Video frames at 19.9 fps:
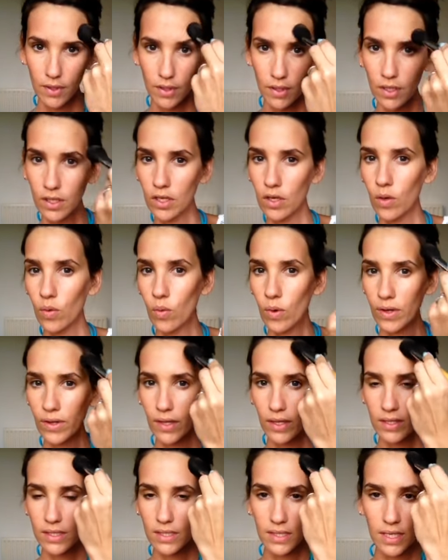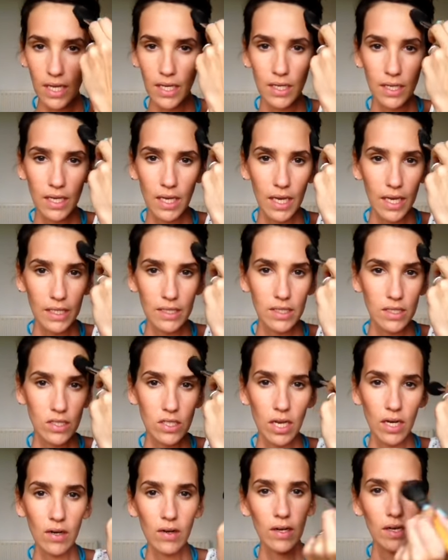you know, where the sun hits
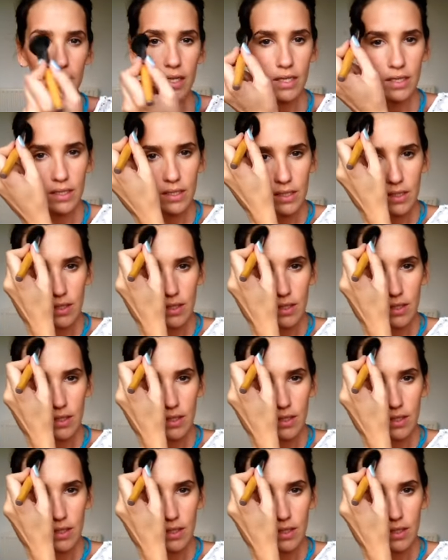generally.